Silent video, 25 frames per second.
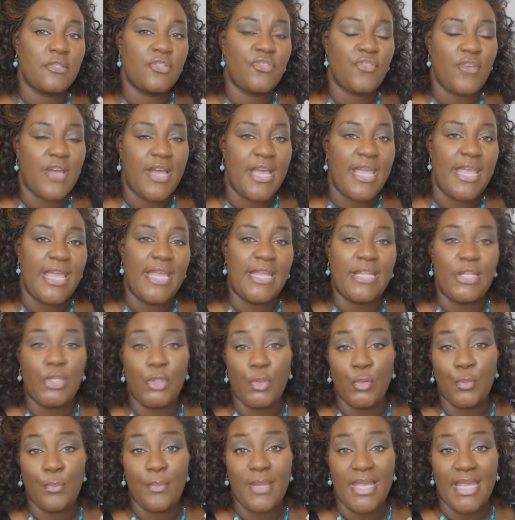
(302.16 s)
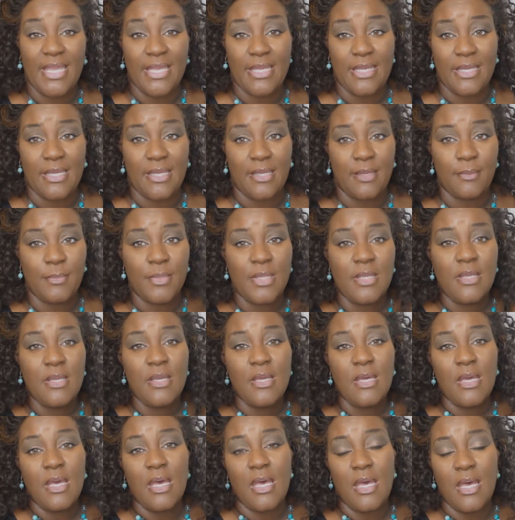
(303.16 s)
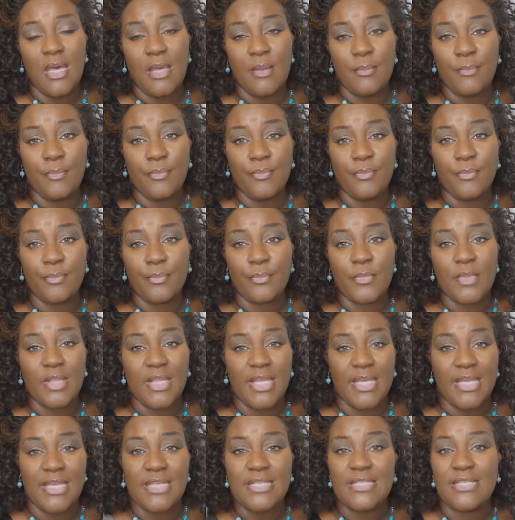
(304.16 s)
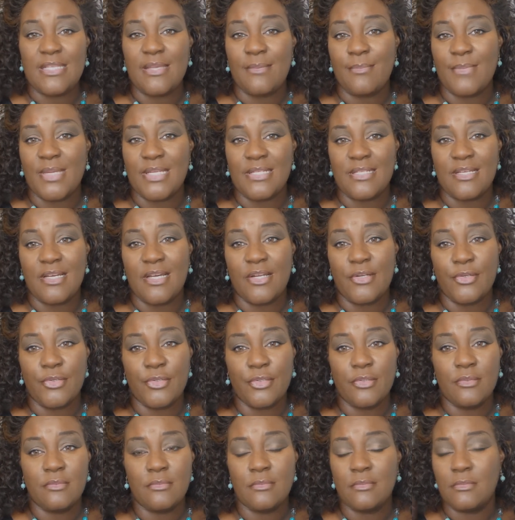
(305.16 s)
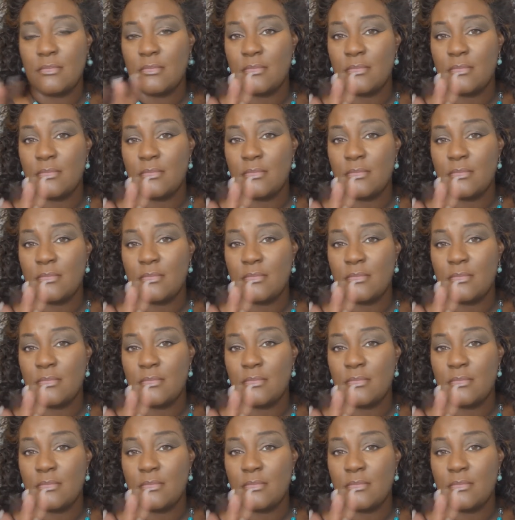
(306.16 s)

try a new makeup. Like I said, my daughter